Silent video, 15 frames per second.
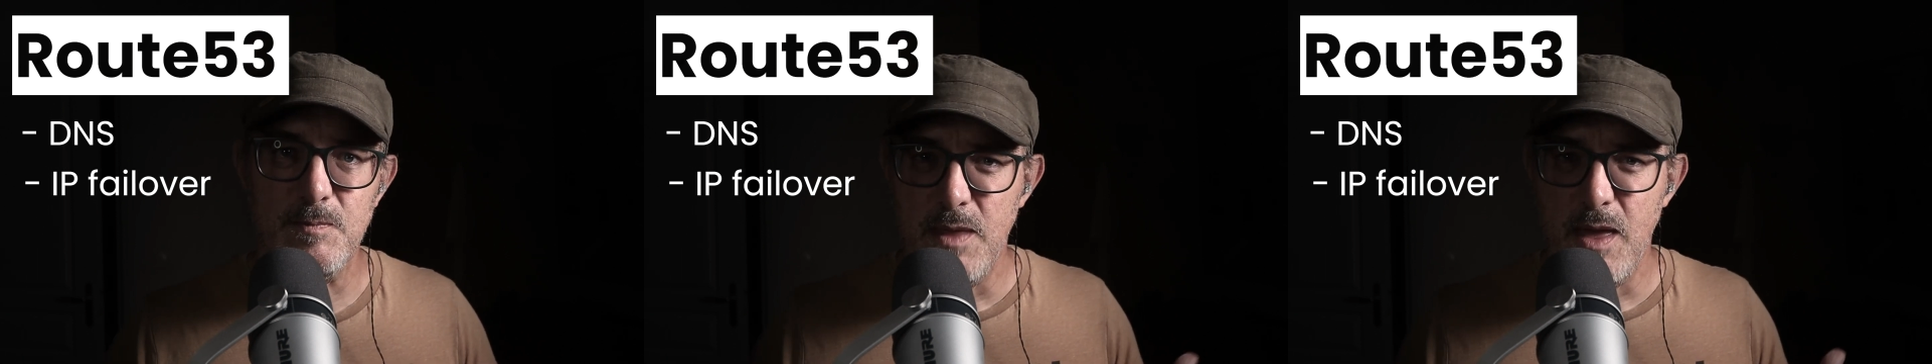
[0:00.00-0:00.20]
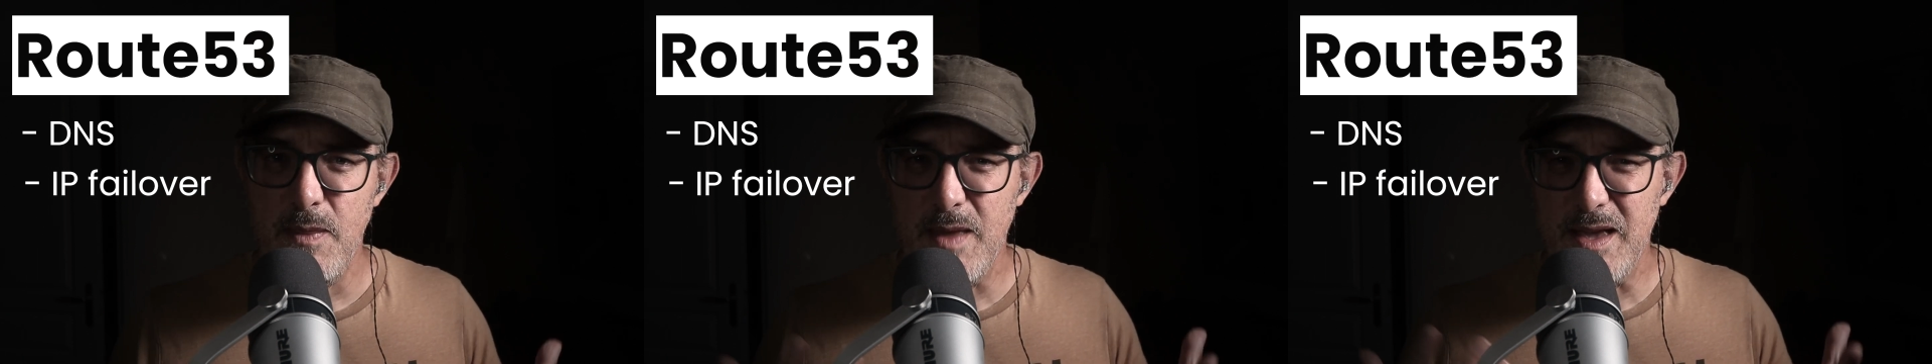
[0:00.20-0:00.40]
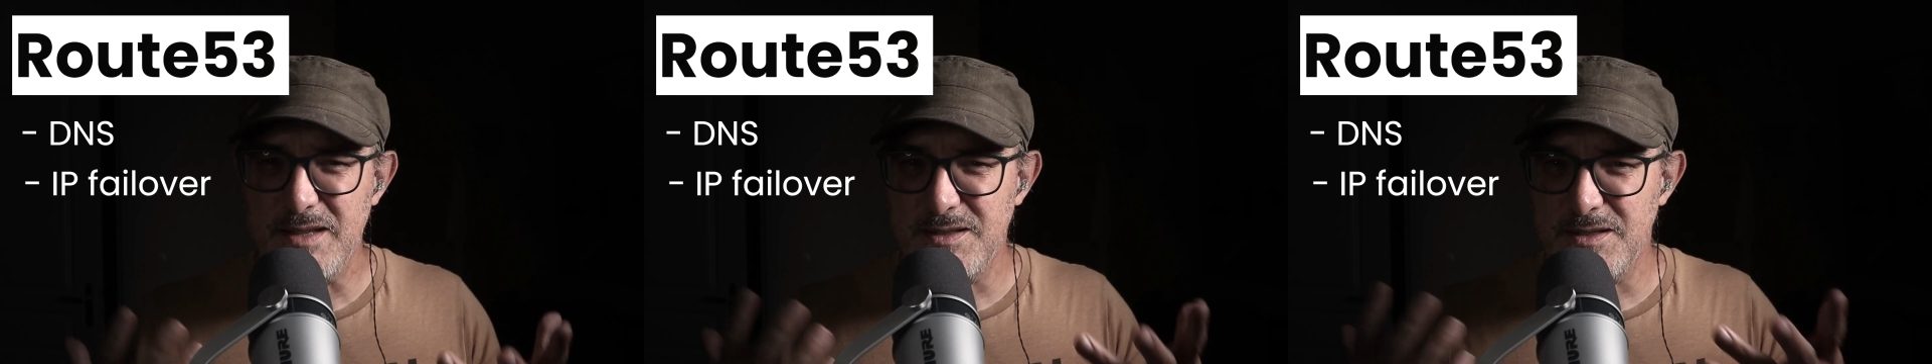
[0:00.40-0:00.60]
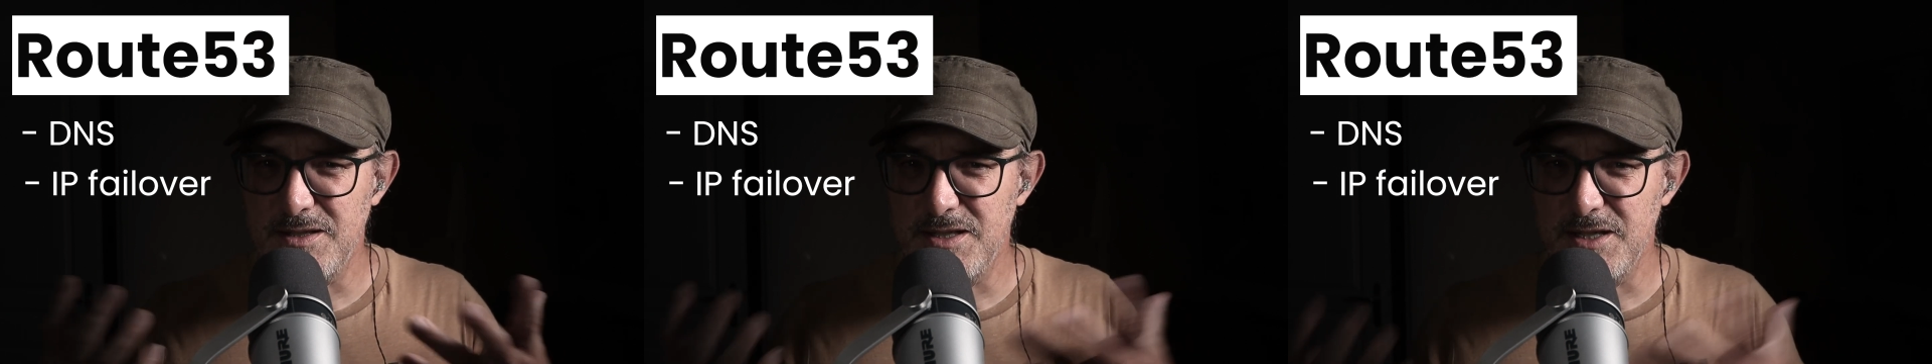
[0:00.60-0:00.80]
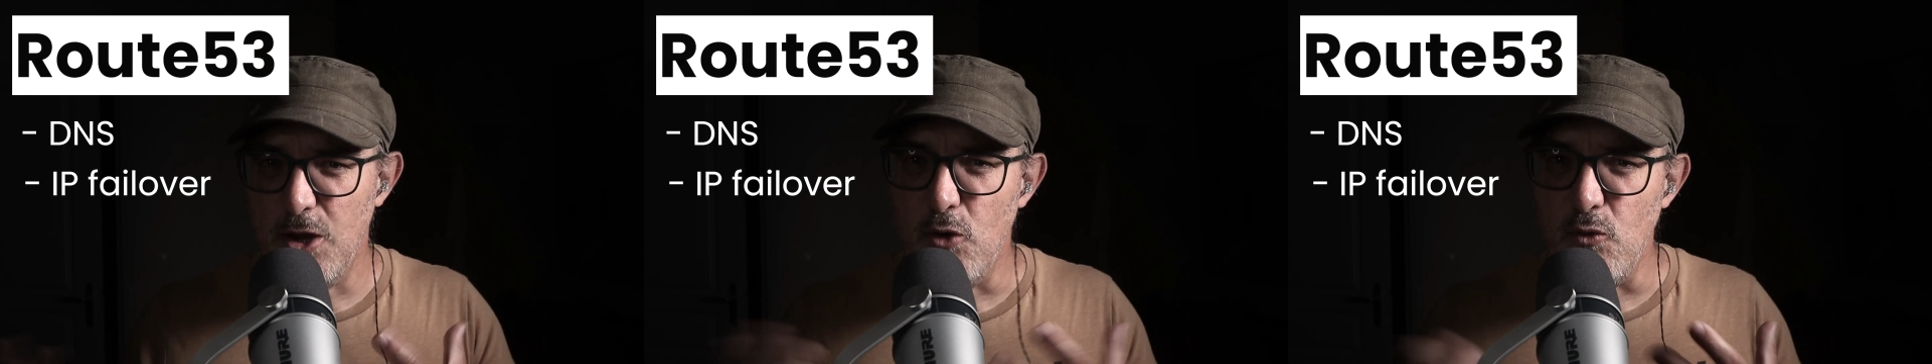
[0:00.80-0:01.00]
Then there's
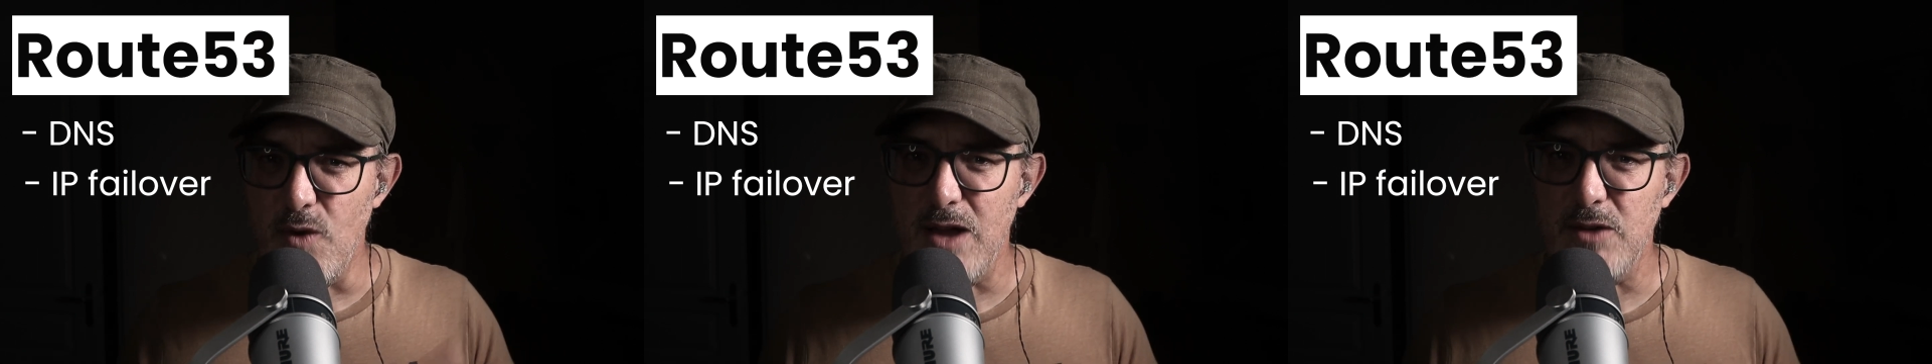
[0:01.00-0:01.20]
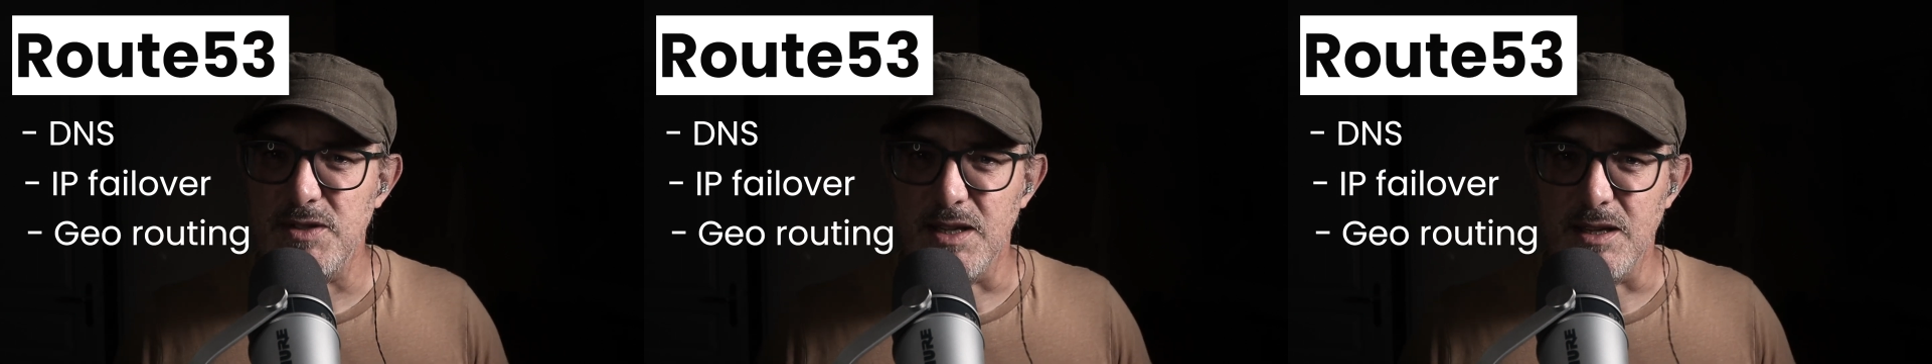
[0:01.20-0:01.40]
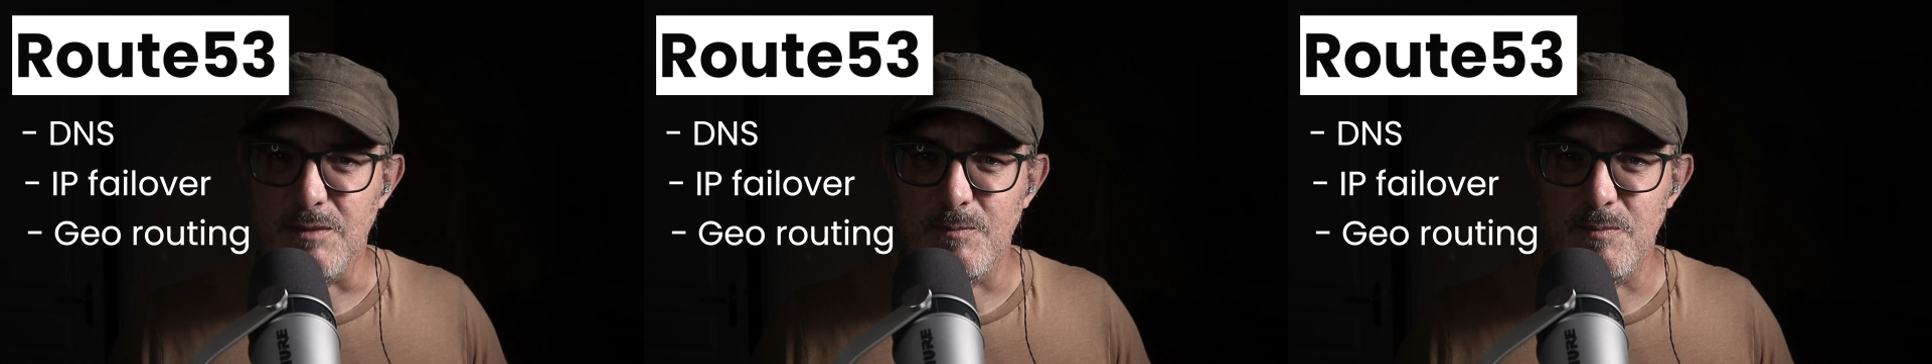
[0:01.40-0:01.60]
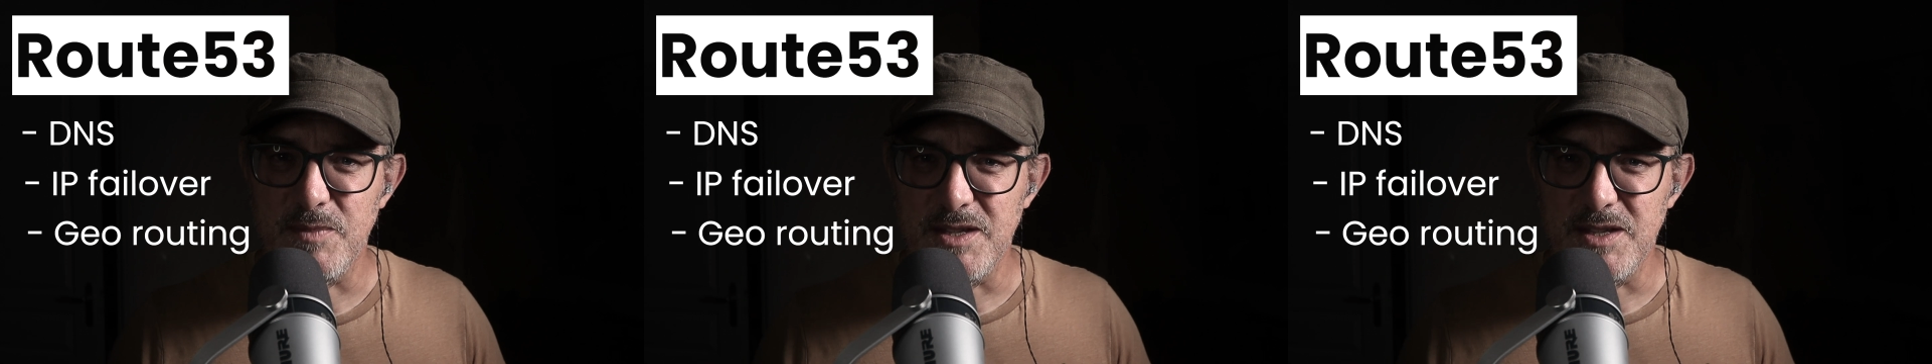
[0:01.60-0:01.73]
geo routing.